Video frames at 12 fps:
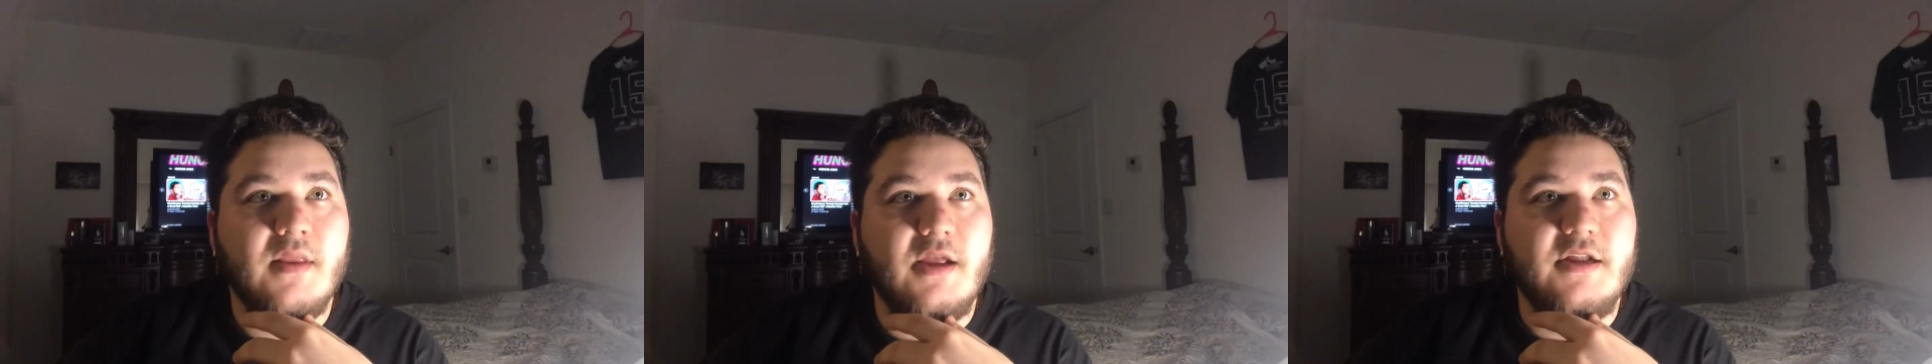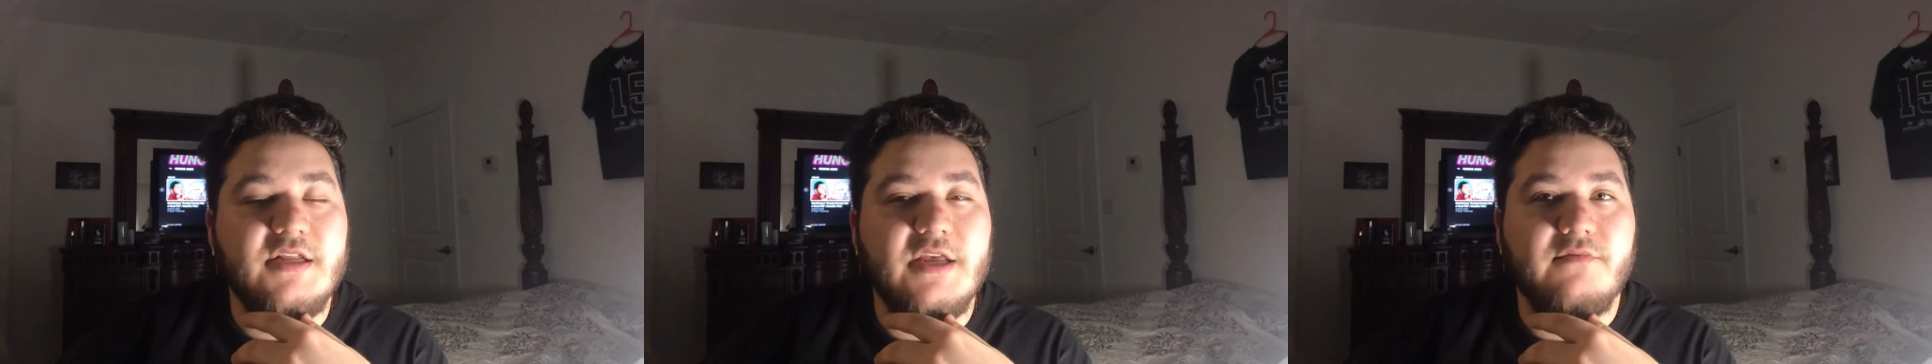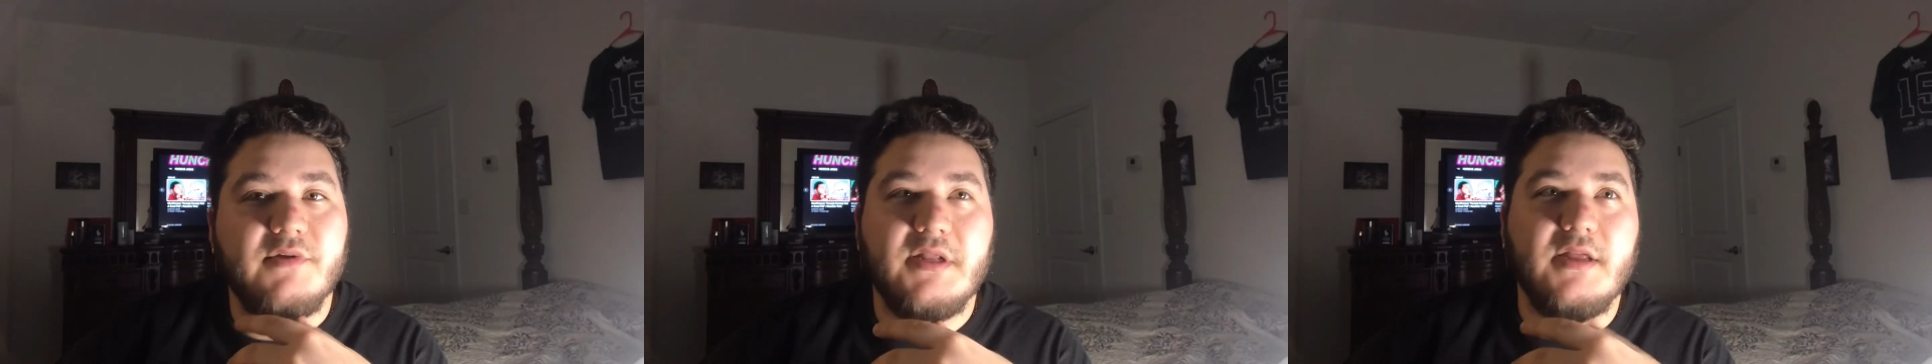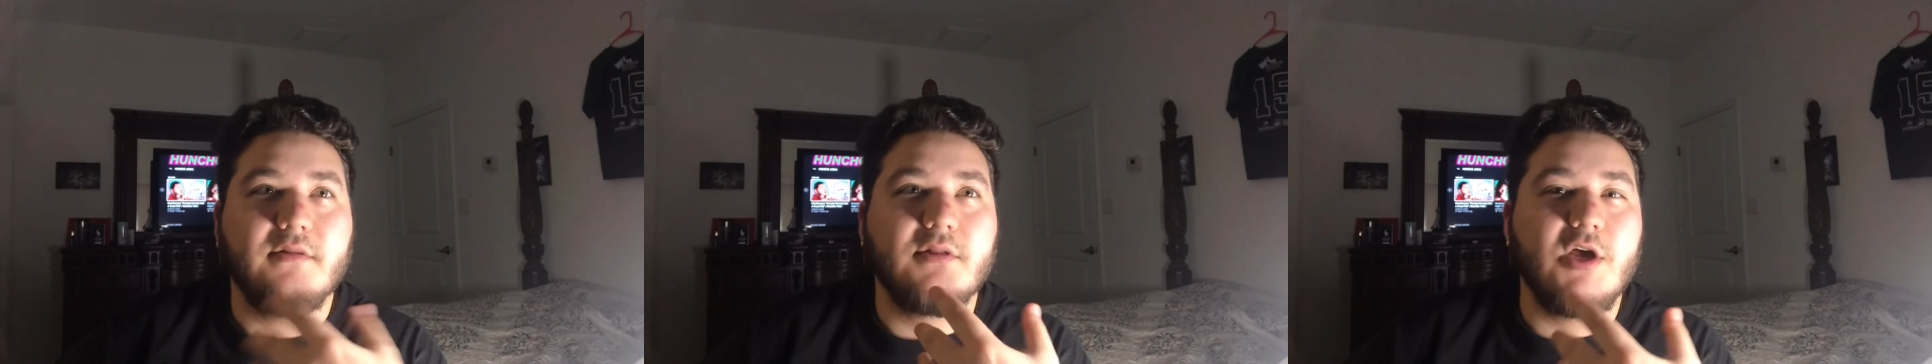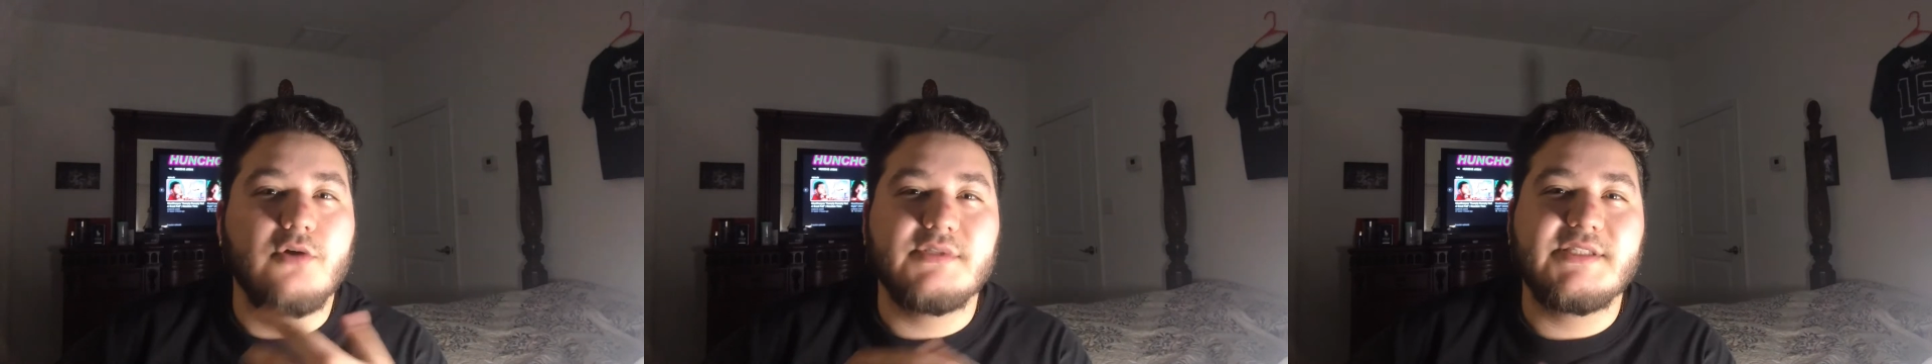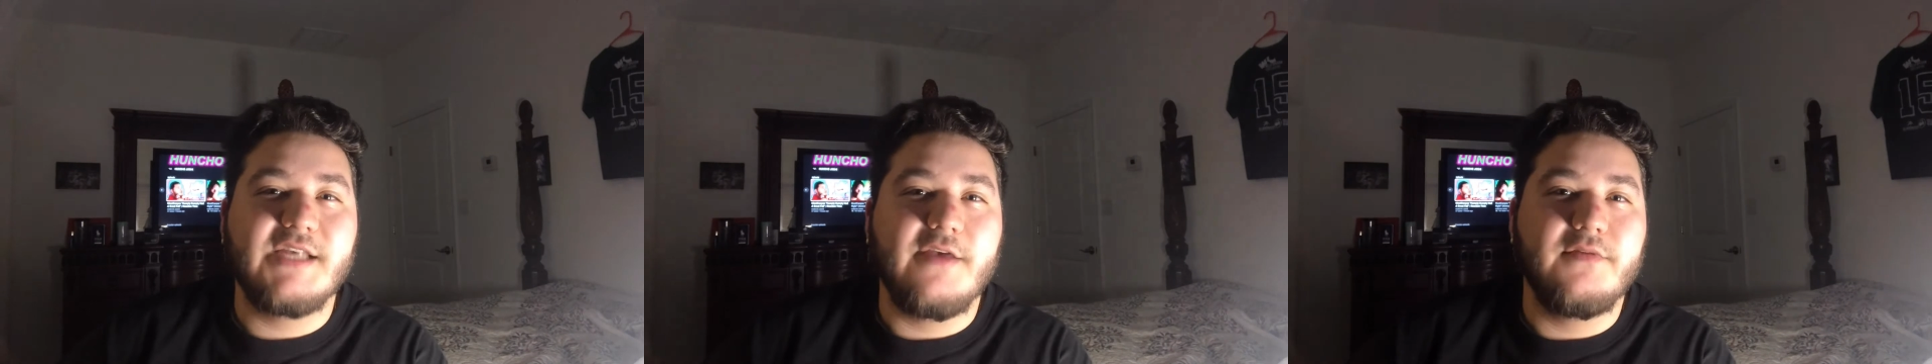I'd give it a low
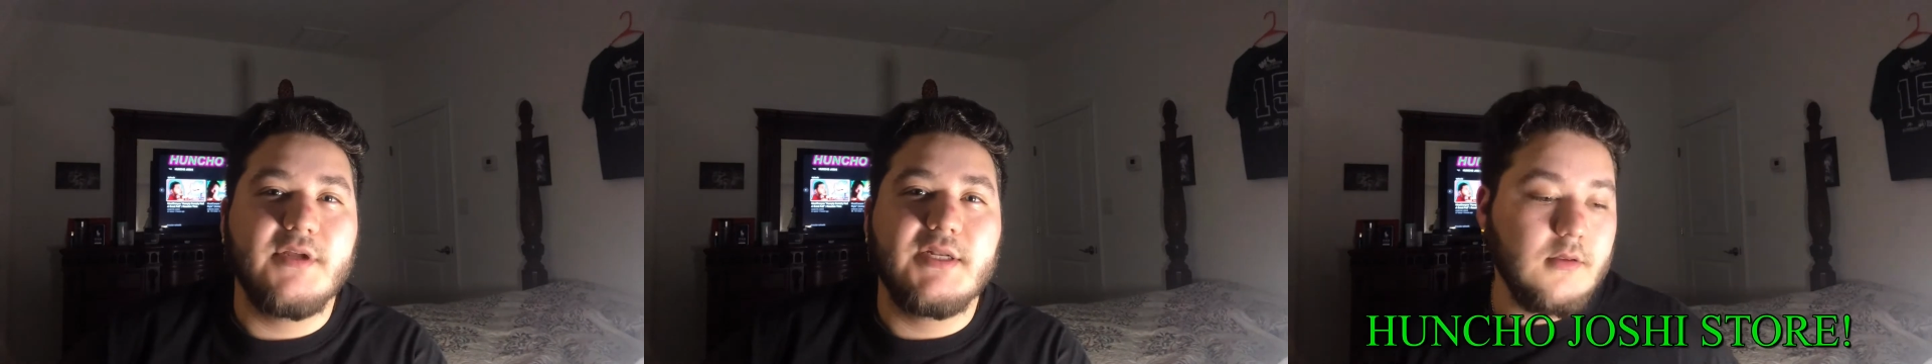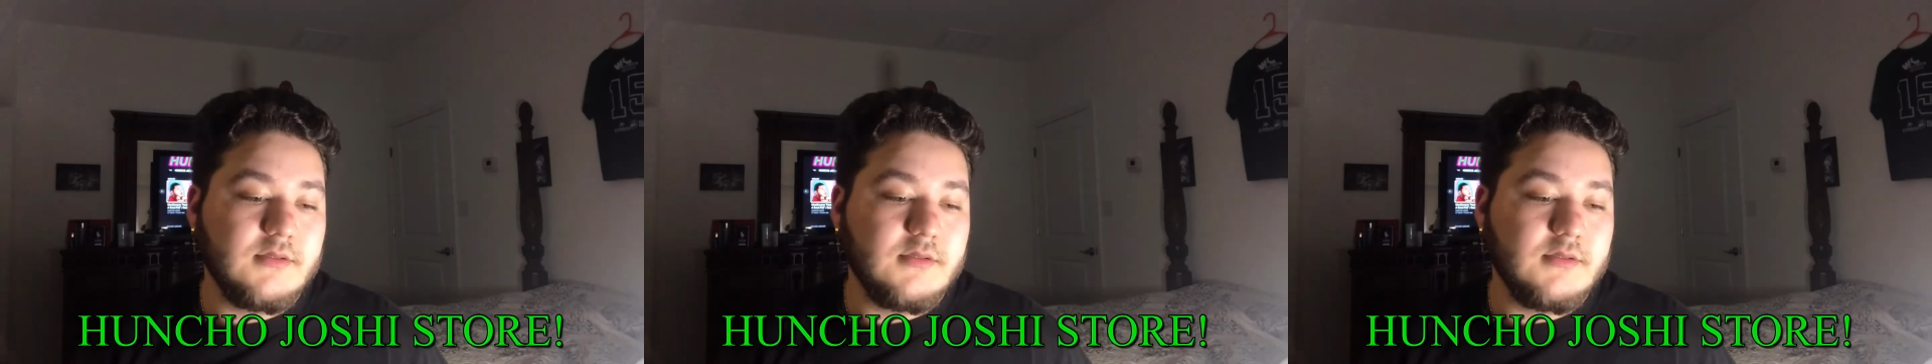7.